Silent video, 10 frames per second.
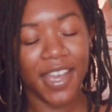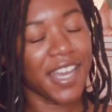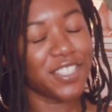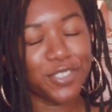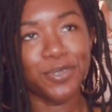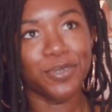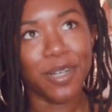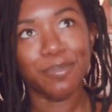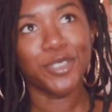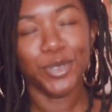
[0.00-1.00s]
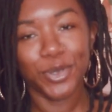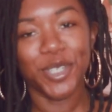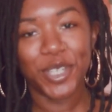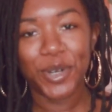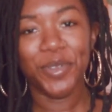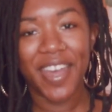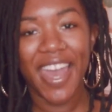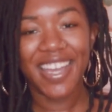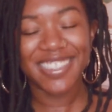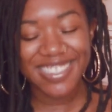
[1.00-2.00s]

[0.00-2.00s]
as you, I'm sure, know that.